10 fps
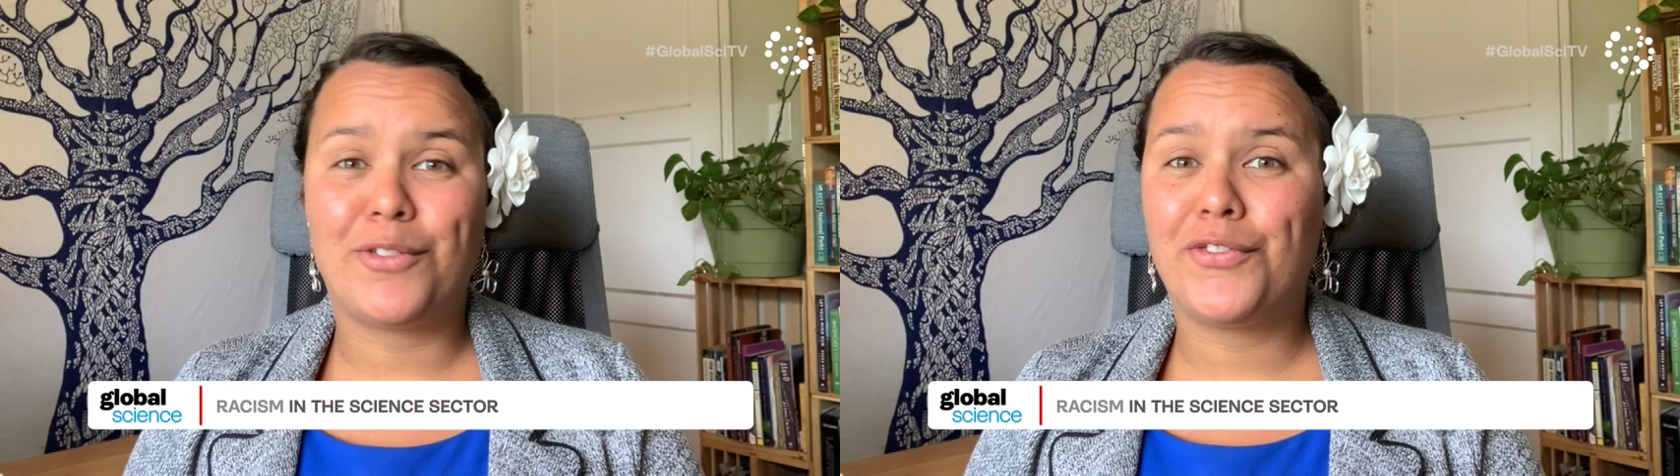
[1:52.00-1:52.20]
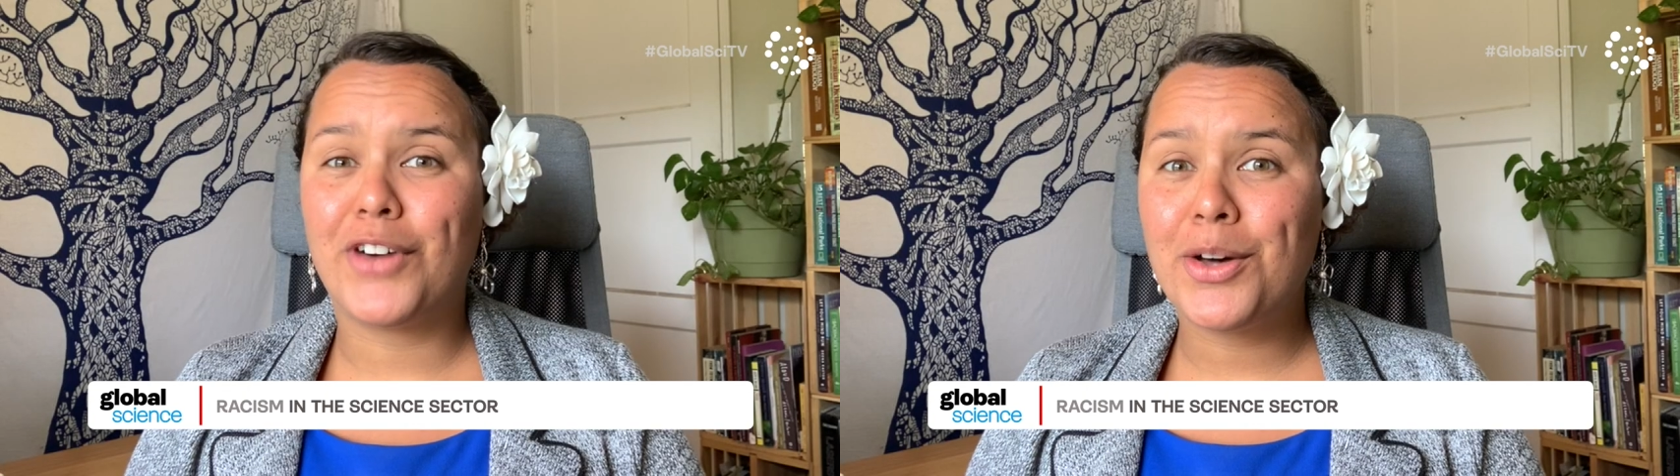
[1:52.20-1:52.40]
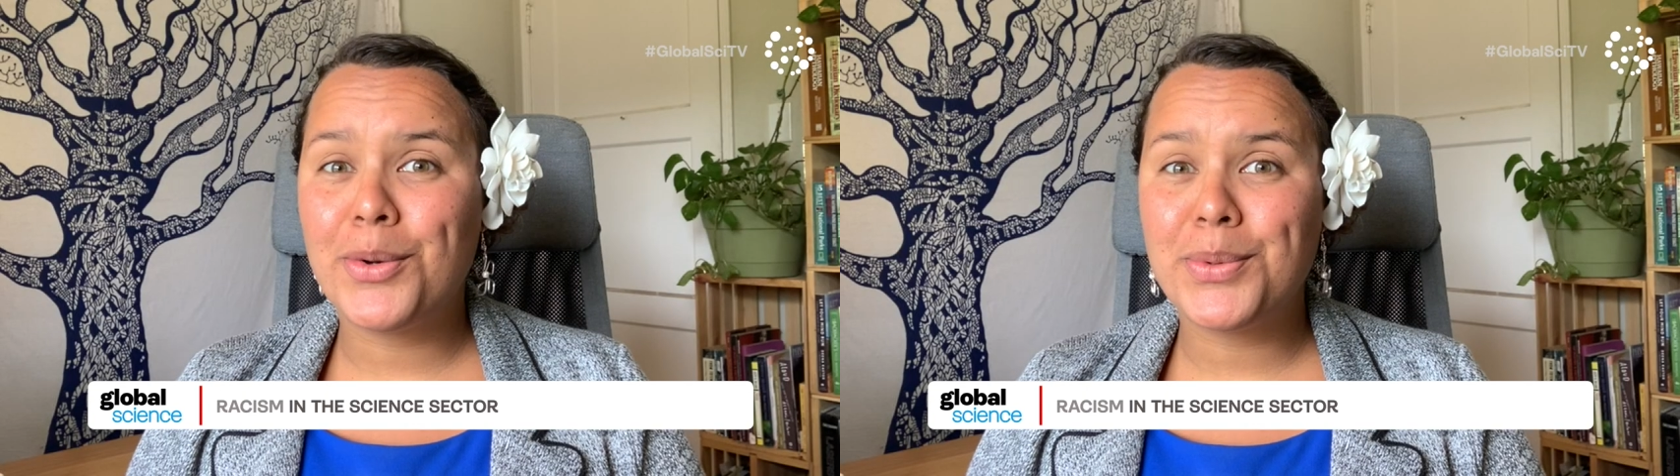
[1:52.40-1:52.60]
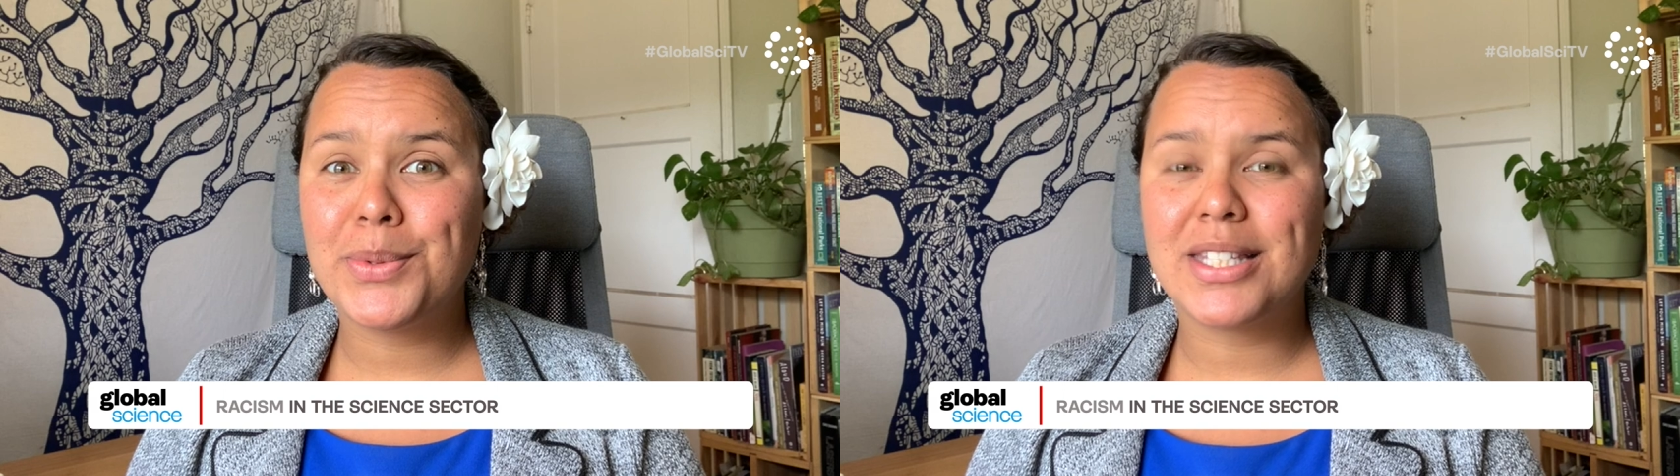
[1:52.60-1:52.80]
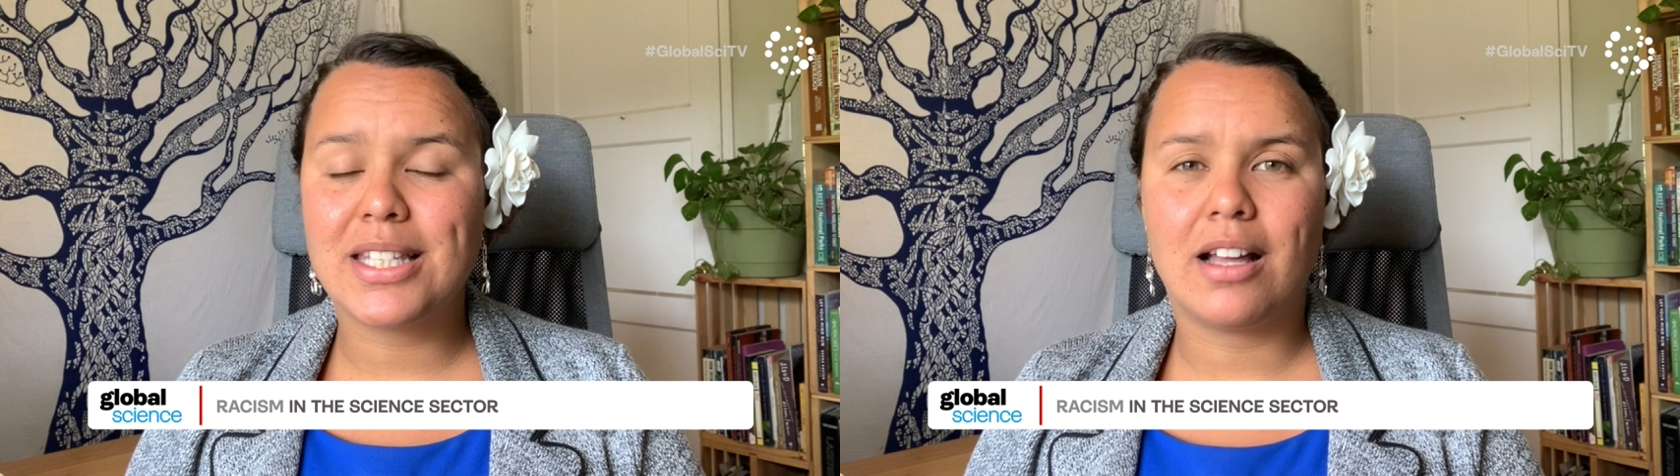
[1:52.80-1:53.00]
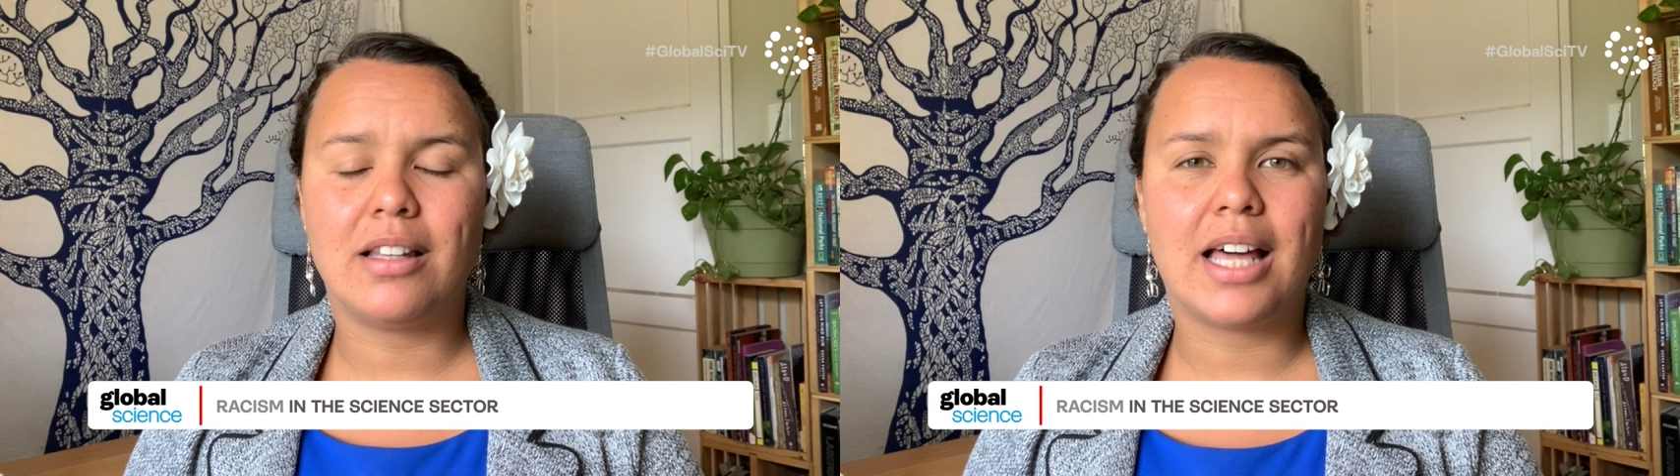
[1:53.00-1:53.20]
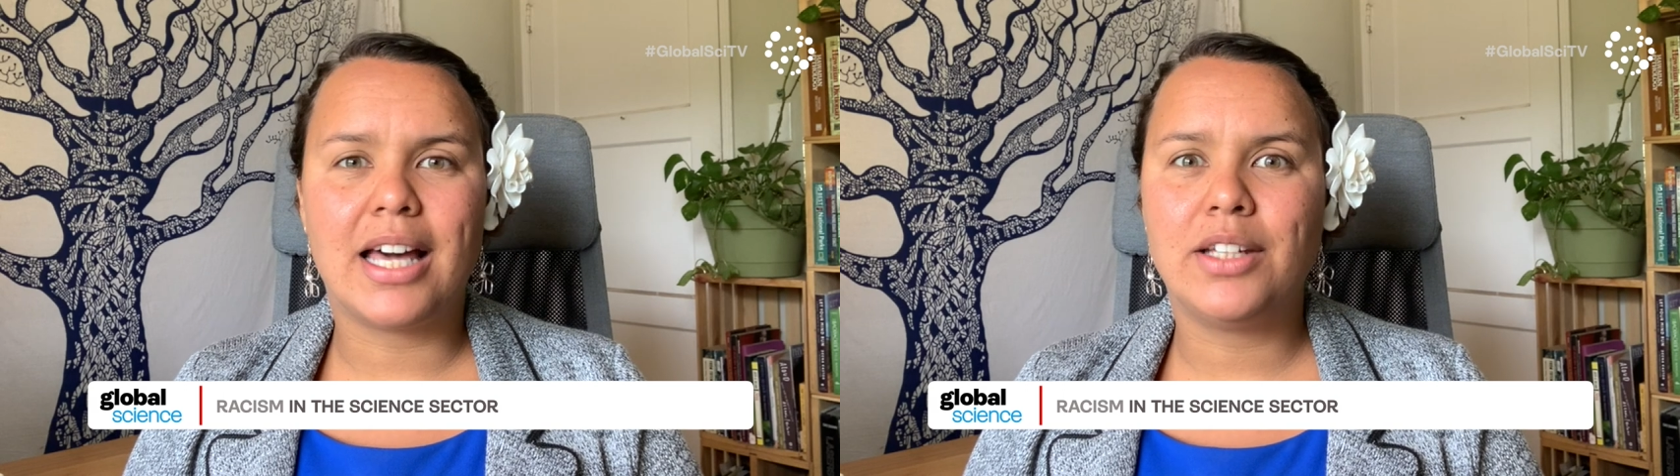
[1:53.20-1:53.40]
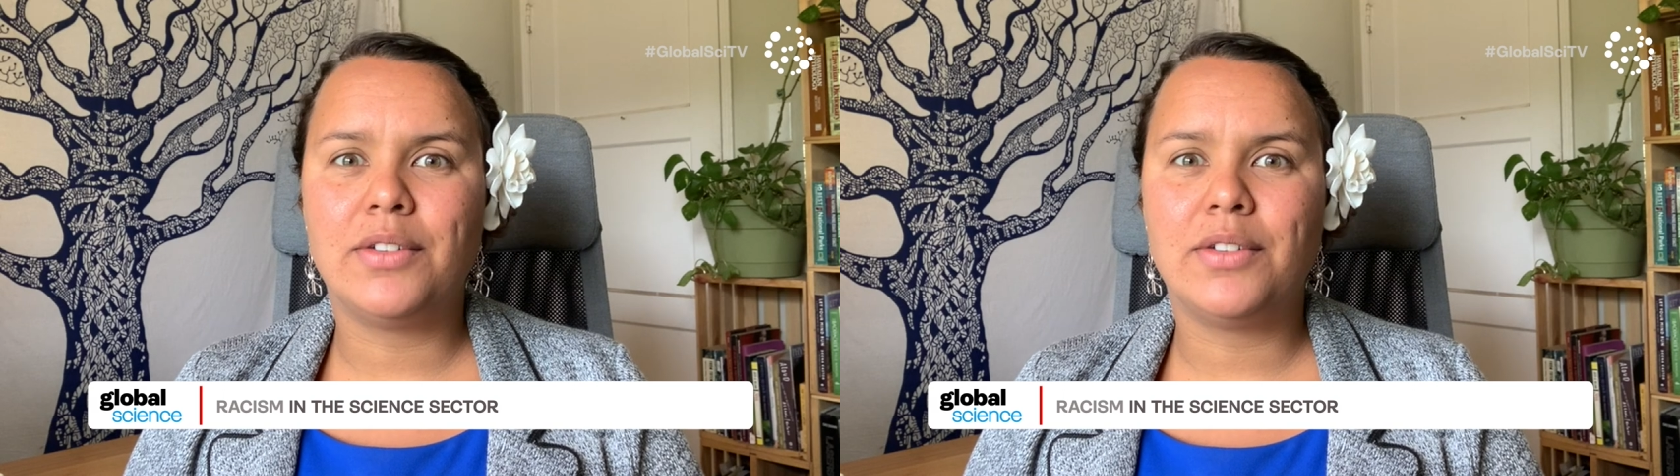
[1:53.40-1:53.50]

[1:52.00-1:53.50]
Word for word: phones, a lot